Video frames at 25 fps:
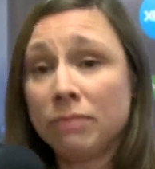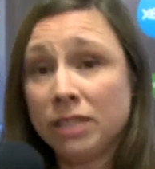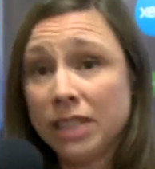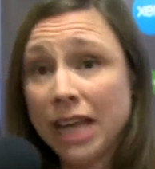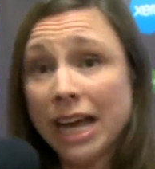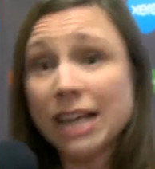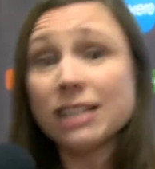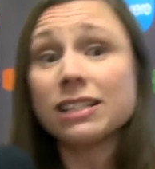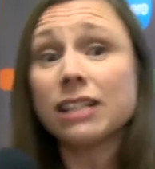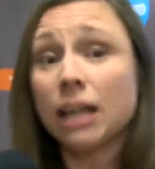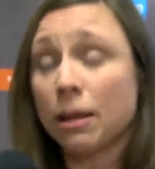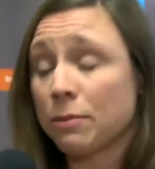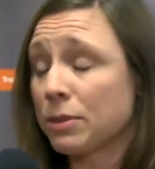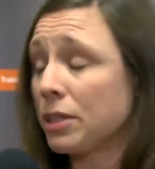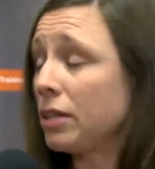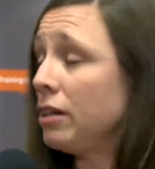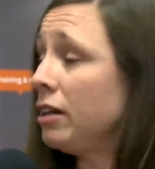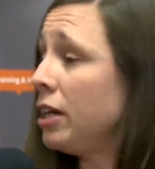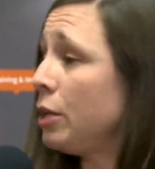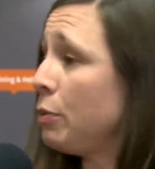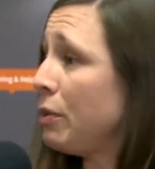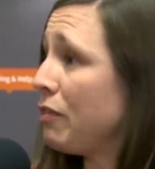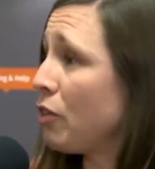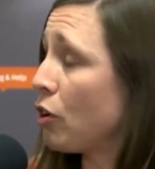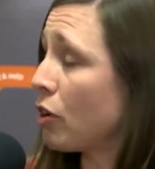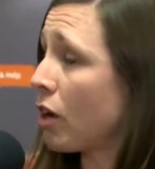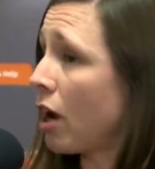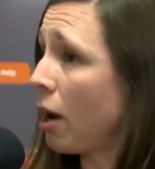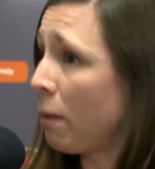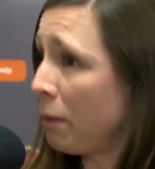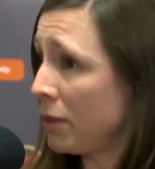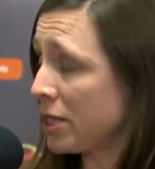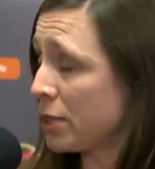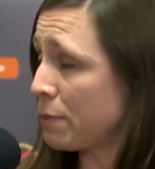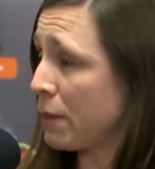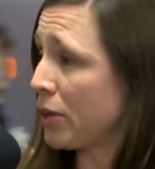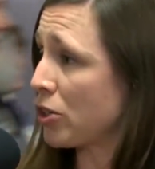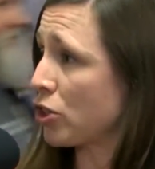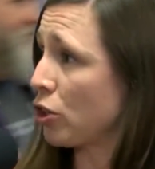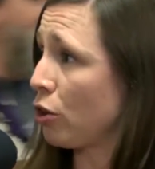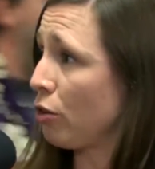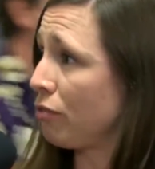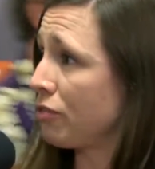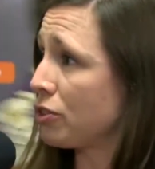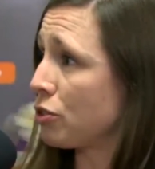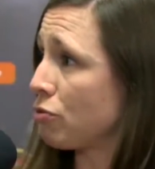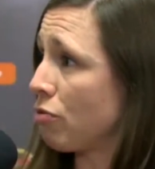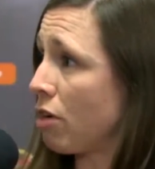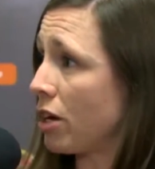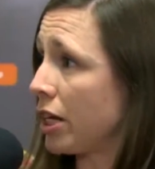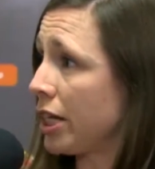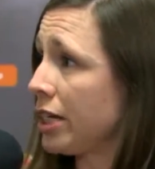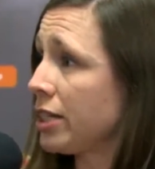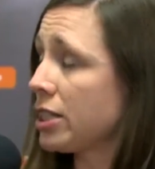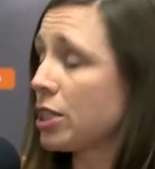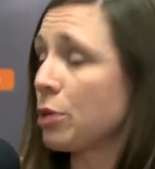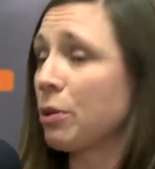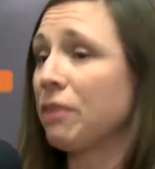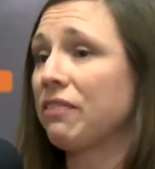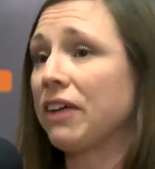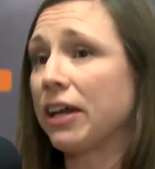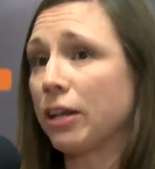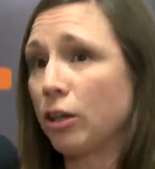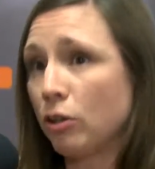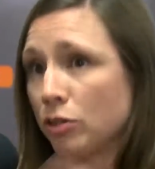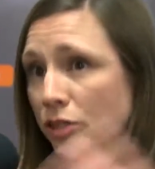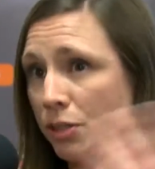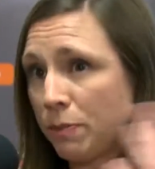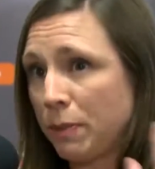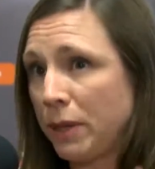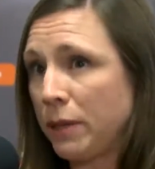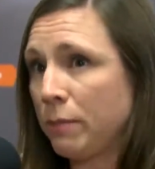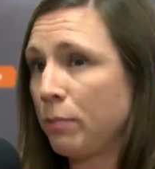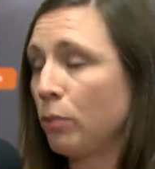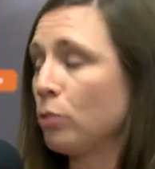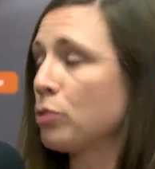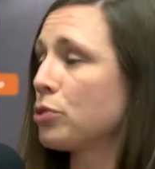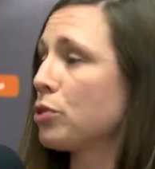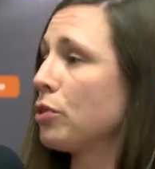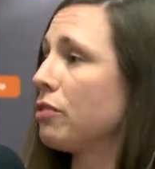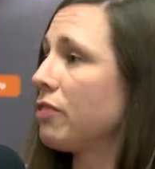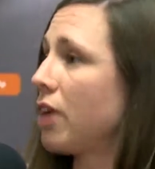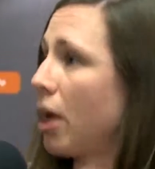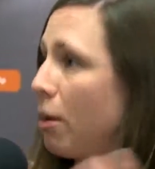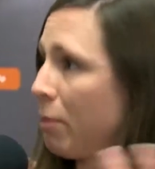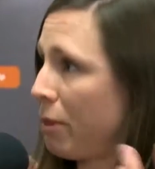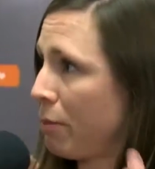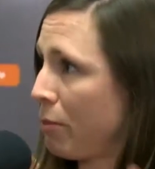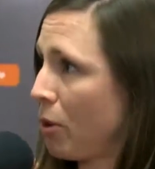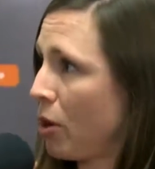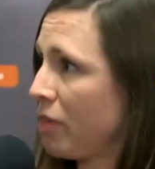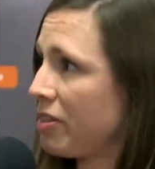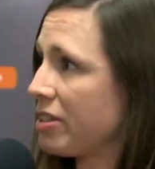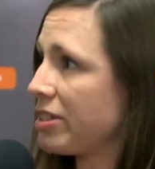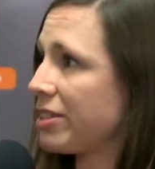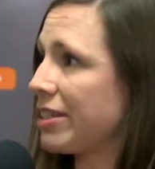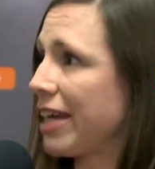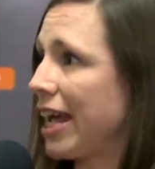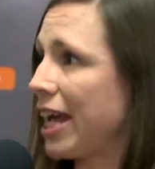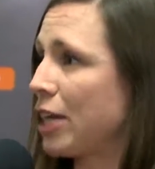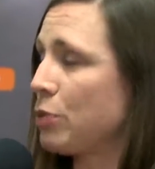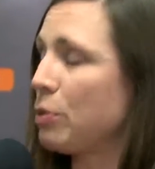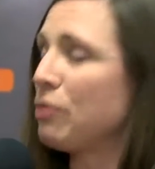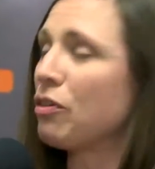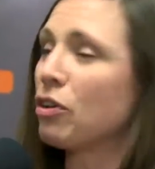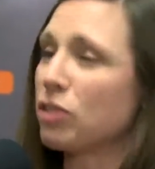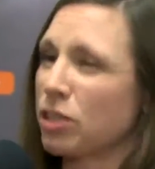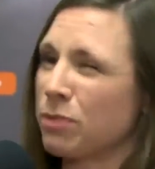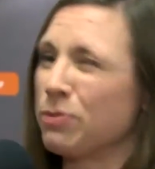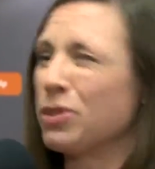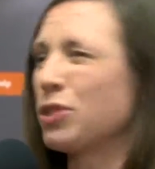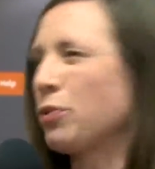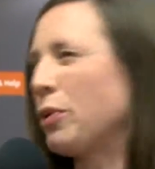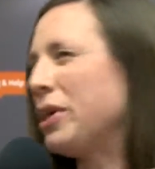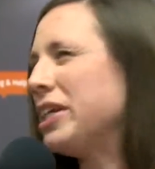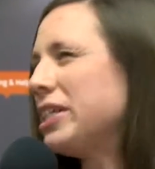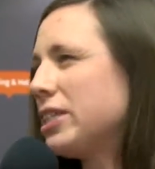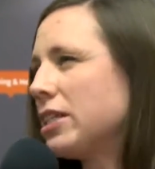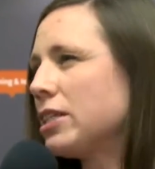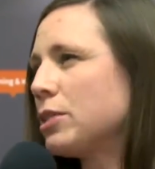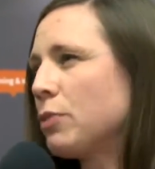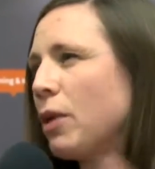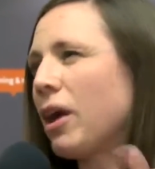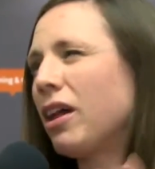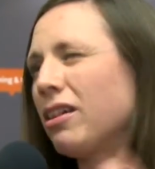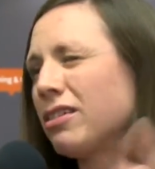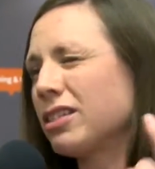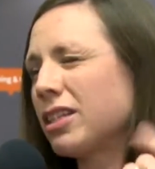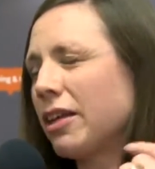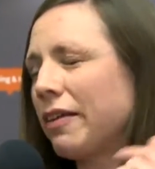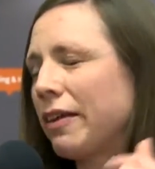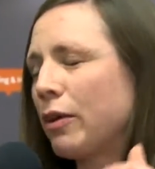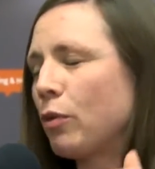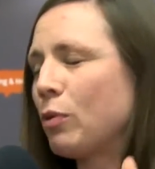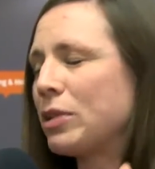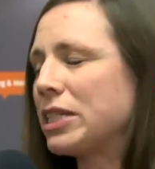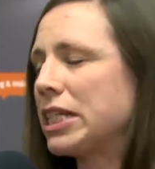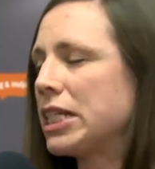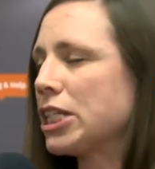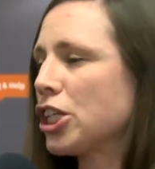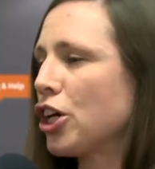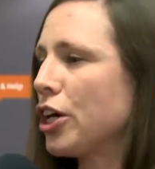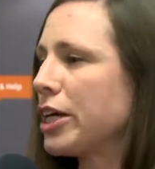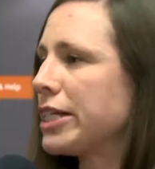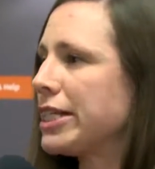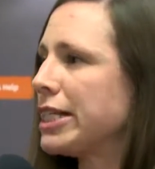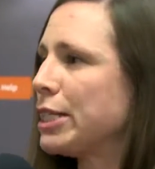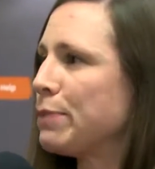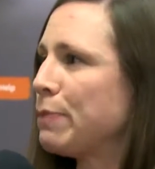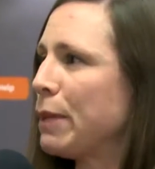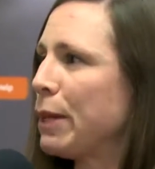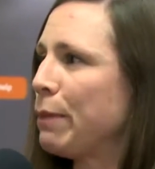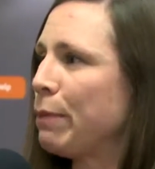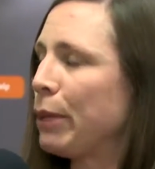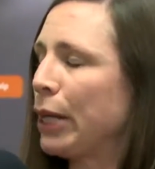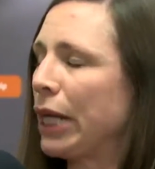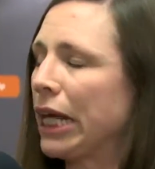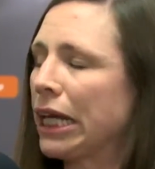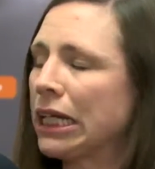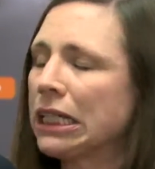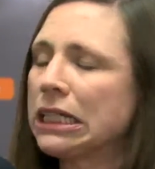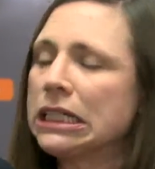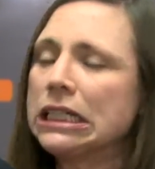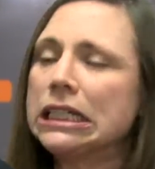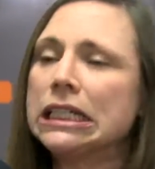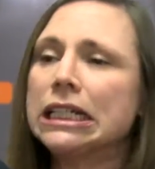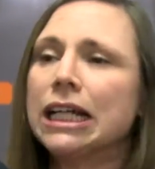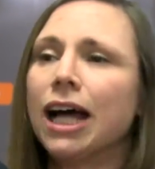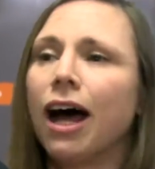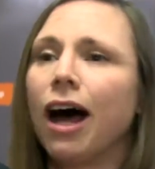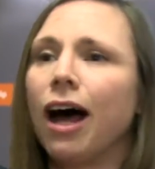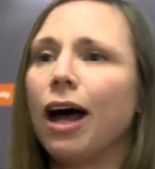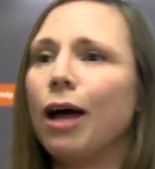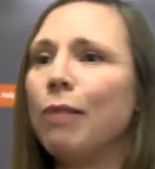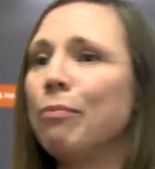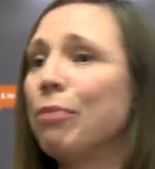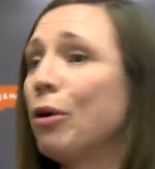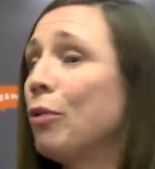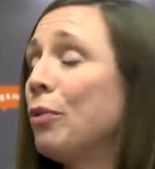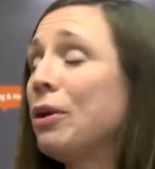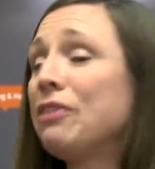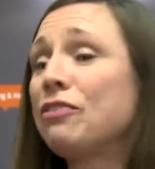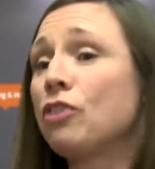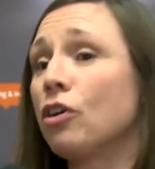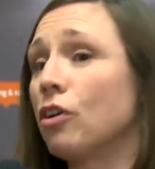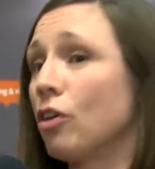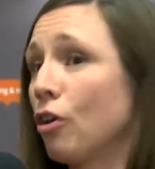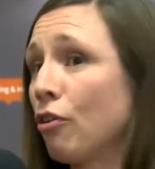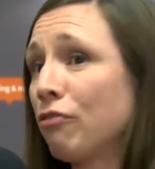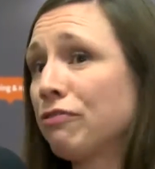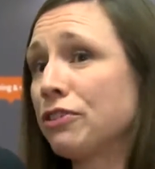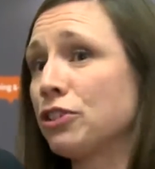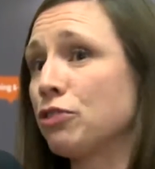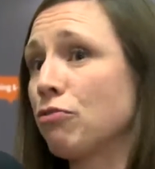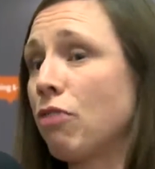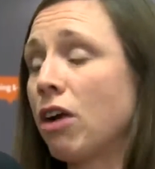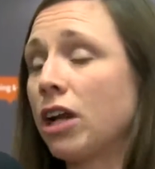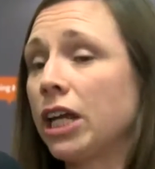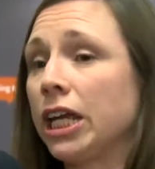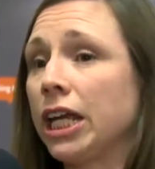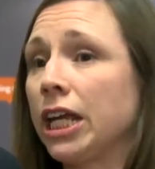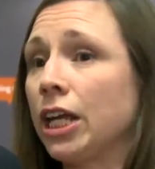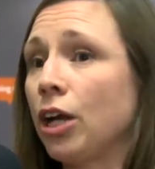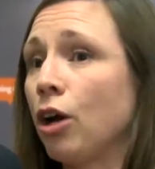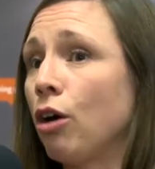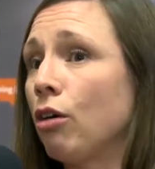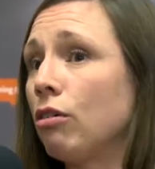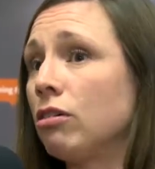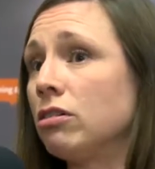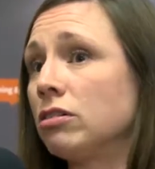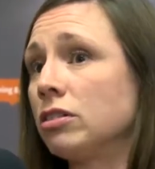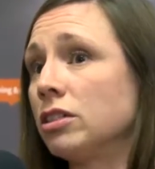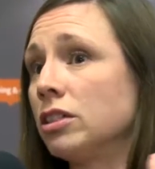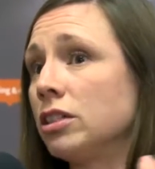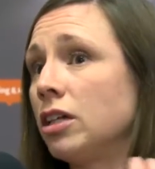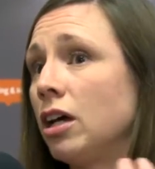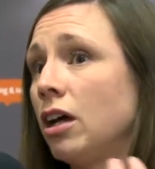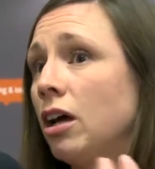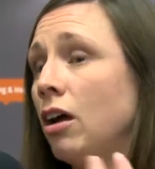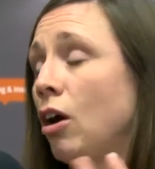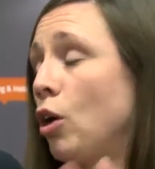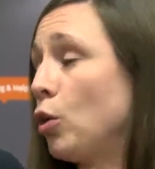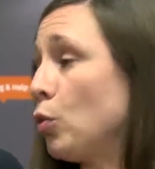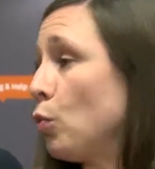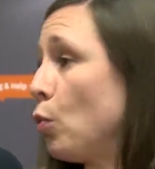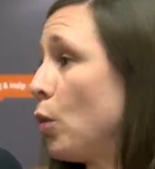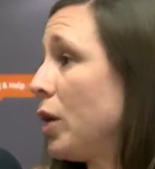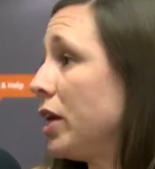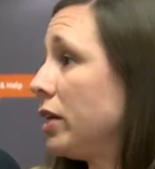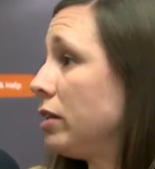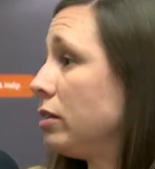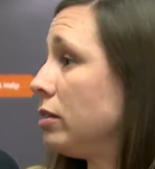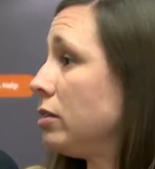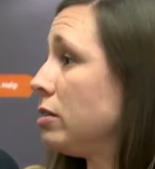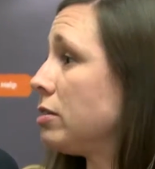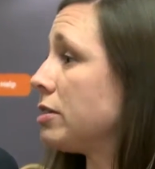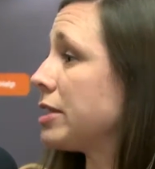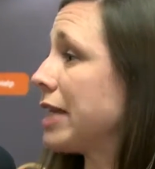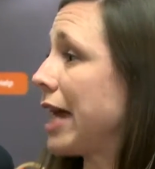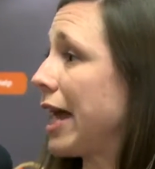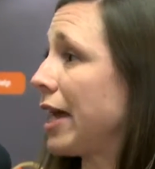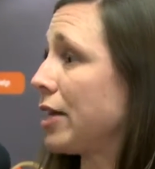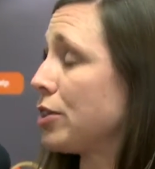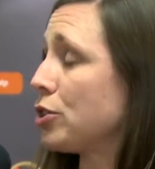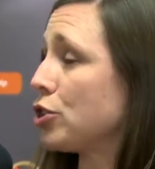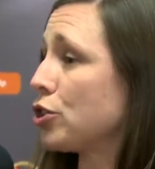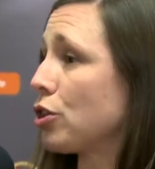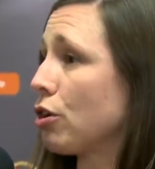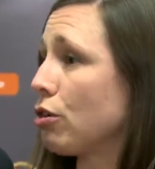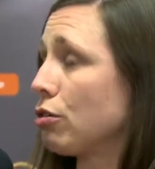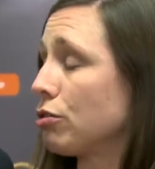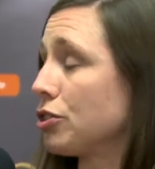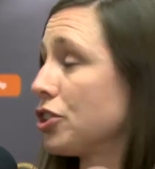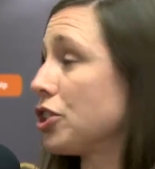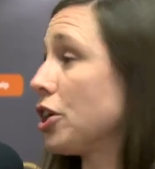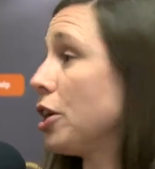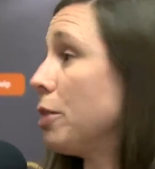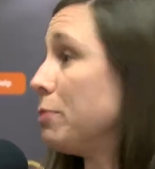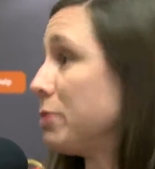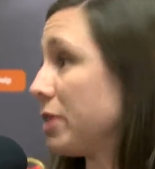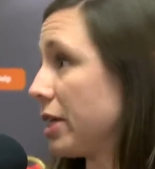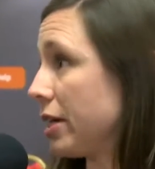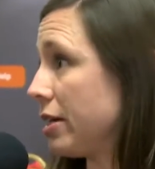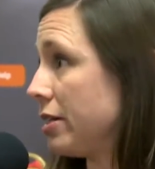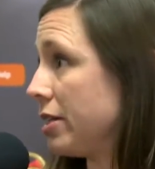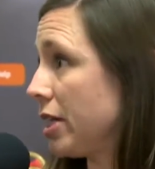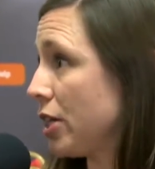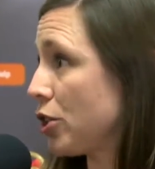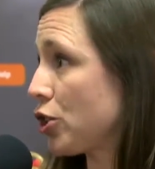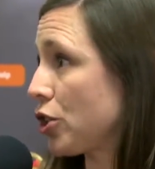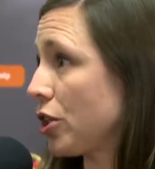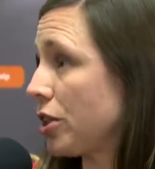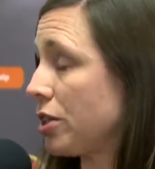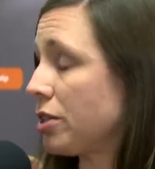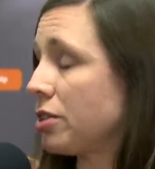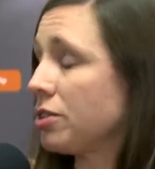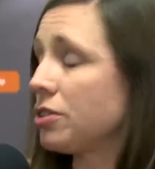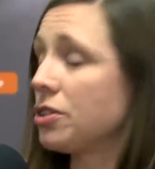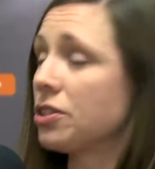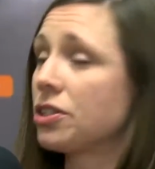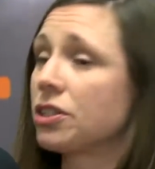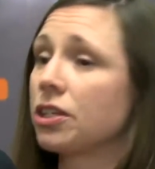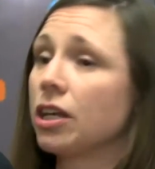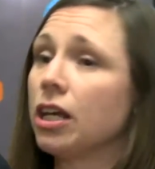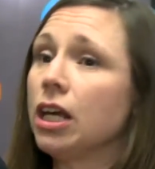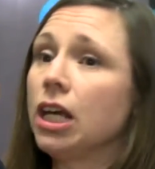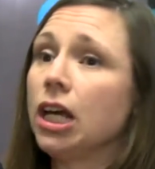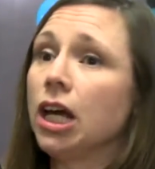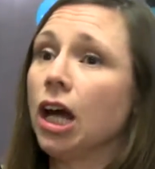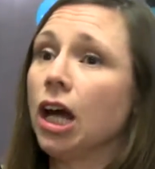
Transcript: Yes, absolutely. We've got a couple of special offers running, so we've had lots of people sort of coming by the stand. We've got some sweets as well, so that always entices people in. But we've got offers running on wills and on terms and conditions,